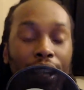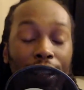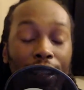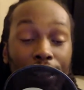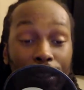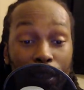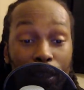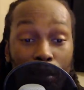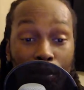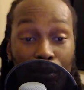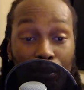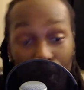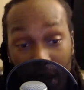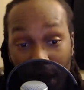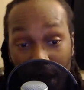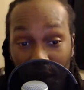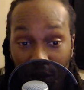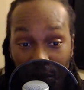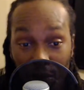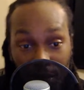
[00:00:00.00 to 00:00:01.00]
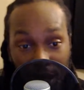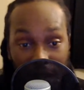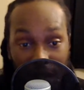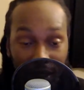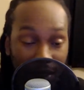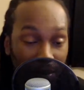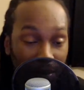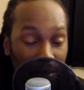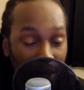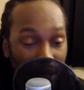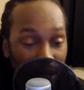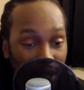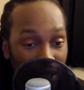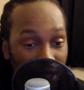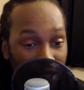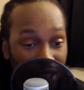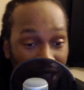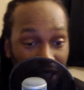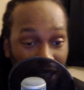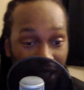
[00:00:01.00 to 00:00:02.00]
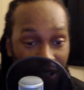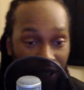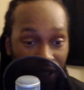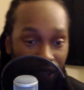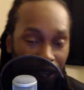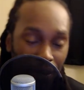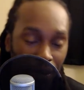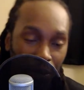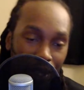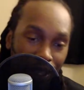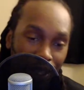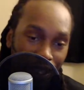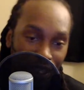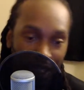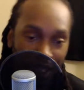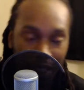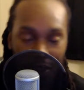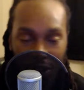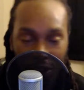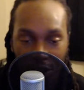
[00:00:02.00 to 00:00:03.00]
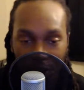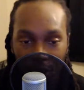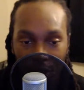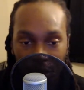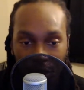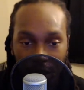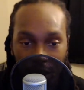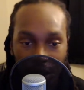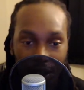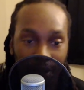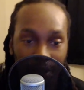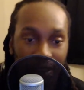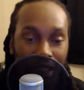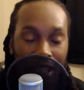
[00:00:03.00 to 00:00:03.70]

There's a brand new boxing page here, and we just getting off the ground,